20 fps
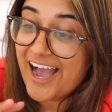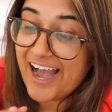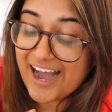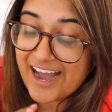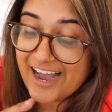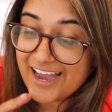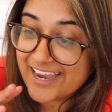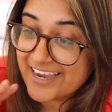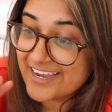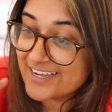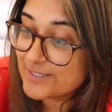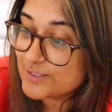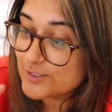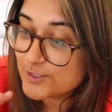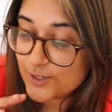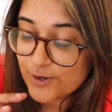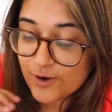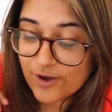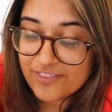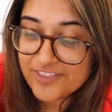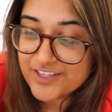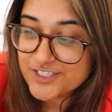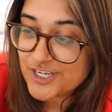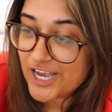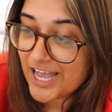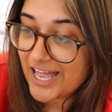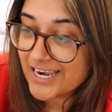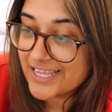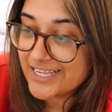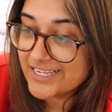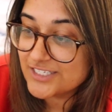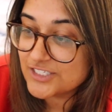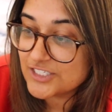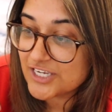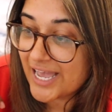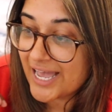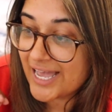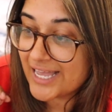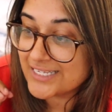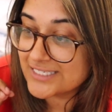I took on the challenge
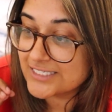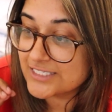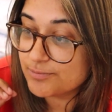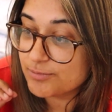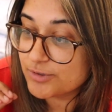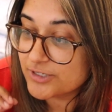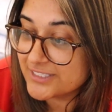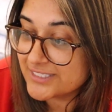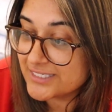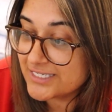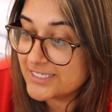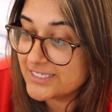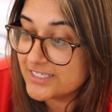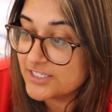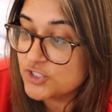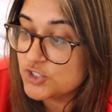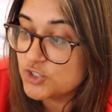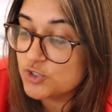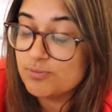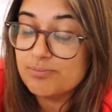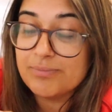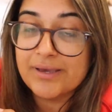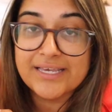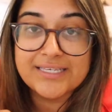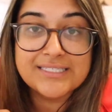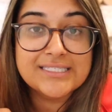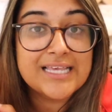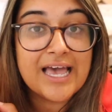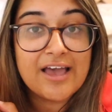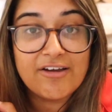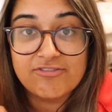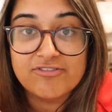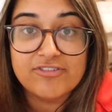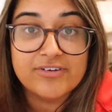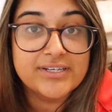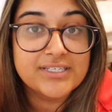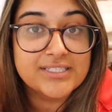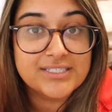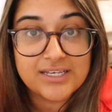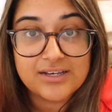and proceeded to miss
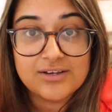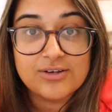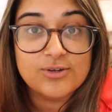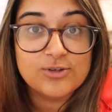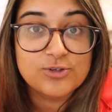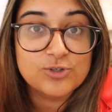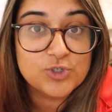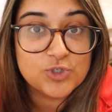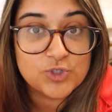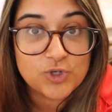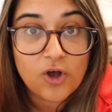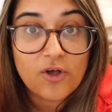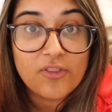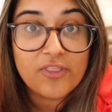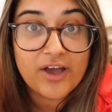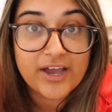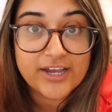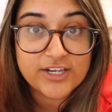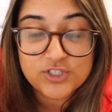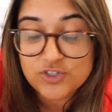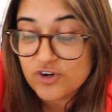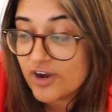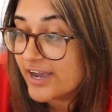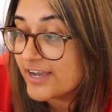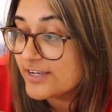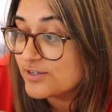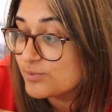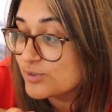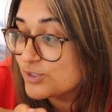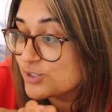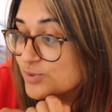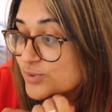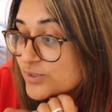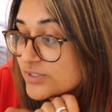every single shot that I tried, which